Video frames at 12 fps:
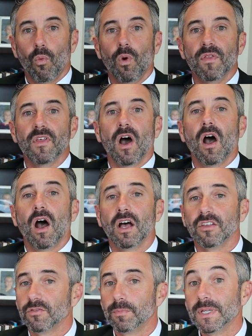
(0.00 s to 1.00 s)
When the
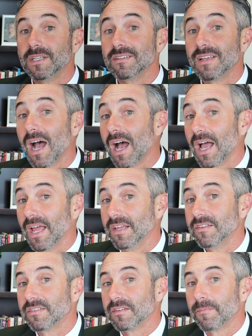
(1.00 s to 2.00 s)
husband
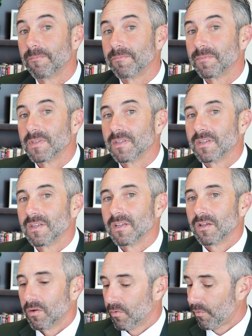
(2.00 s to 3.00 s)
dies,
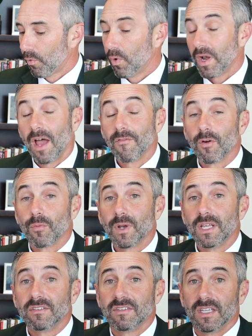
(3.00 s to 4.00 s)
for whatever
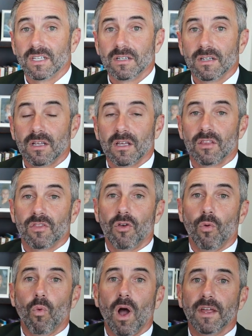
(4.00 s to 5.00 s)
reason,
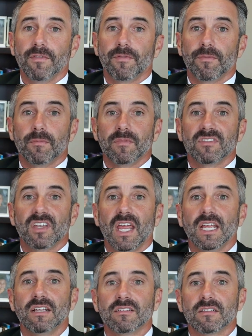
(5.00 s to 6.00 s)
the wife
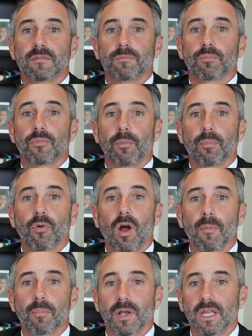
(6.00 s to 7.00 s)
takes the
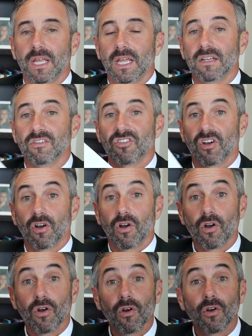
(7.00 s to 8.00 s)
property into
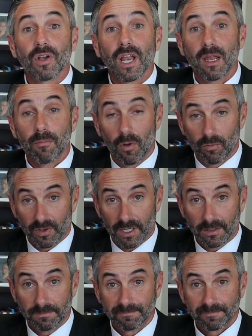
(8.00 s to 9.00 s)
her name
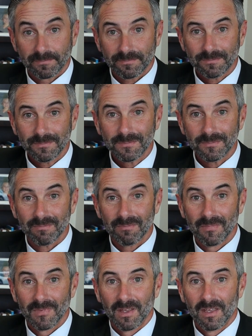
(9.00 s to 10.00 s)
only.
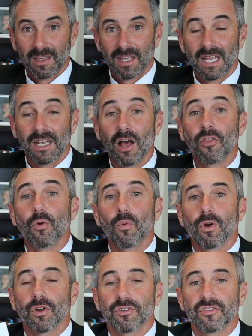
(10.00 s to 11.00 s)
In other
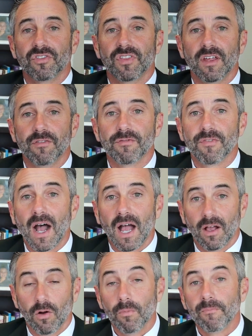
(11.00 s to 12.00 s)
words, they
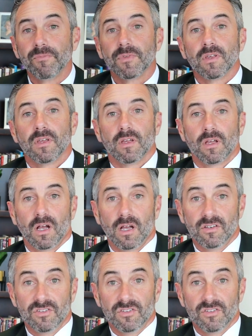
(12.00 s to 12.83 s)
file a